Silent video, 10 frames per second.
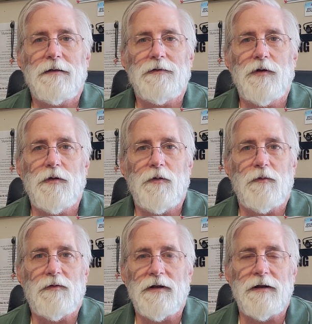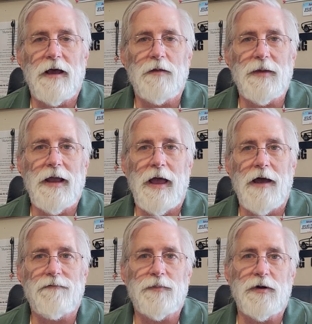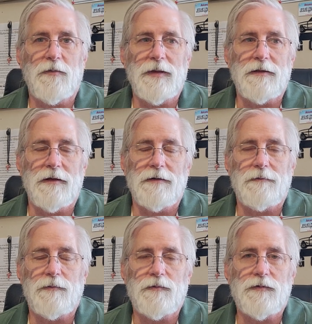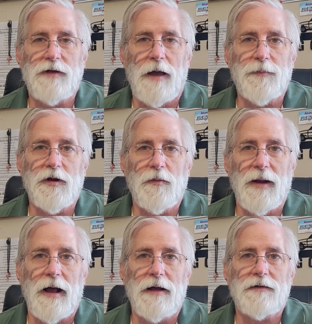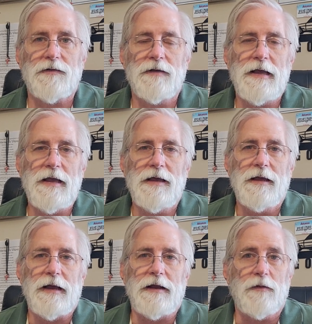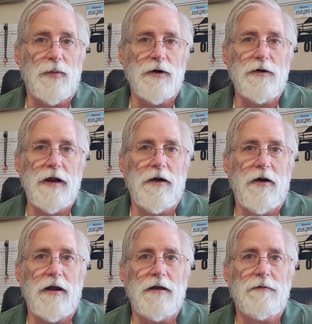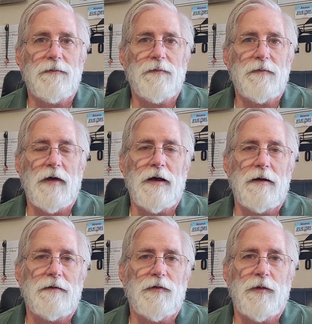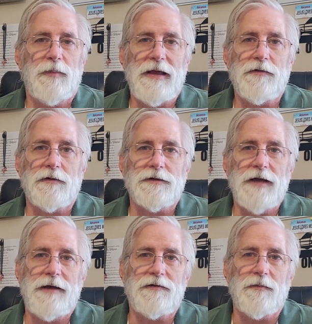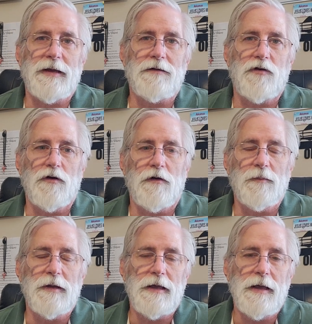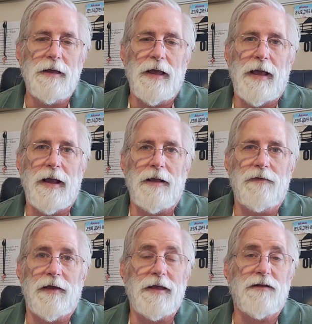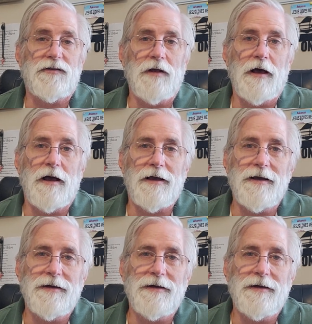You can cut them in half, put them in the top of your box in the brood area. The bees will chase them into them, and they get stuck.